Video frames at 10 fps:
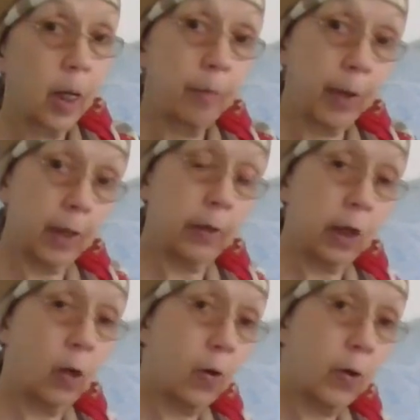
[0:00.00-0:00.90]
But in
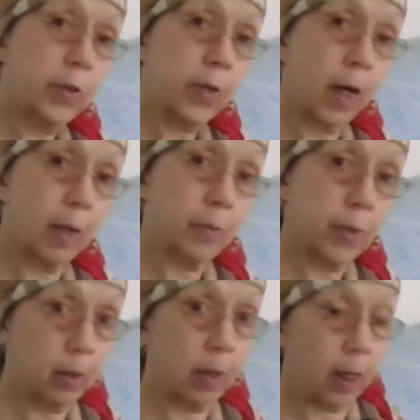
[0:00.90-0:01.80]
the old times,
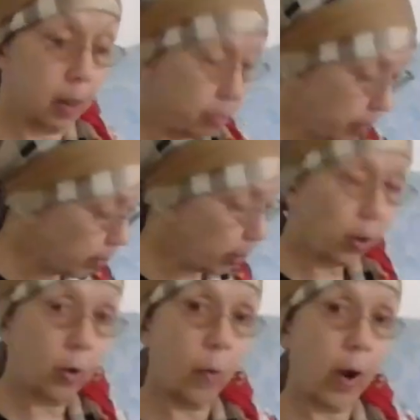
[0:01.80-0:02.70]
in the
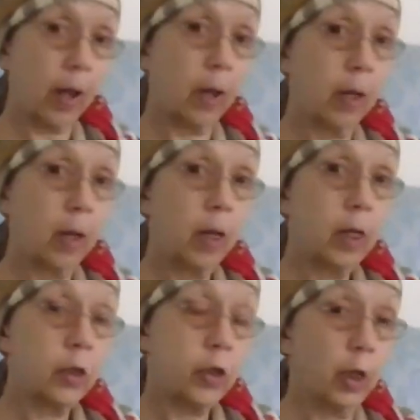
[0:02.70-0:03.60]
biblical way,
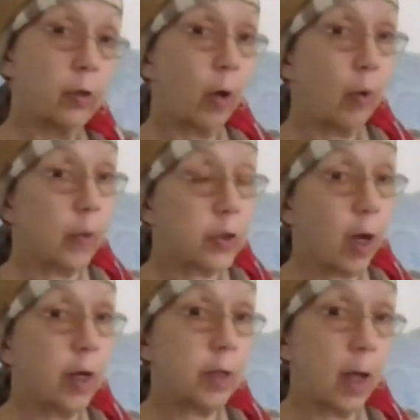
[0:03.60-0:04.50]
children were
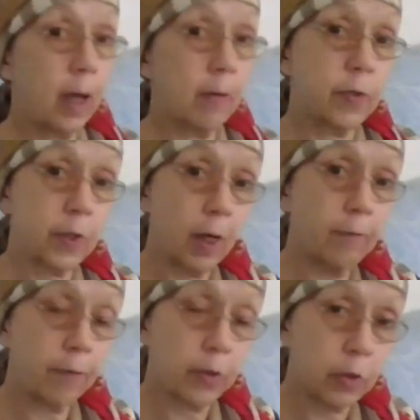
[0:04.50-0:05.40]
taught to have
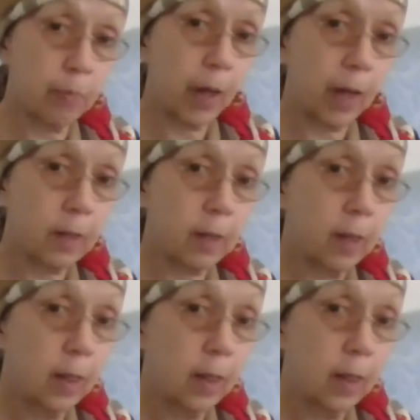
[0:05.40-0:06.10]
self-respect.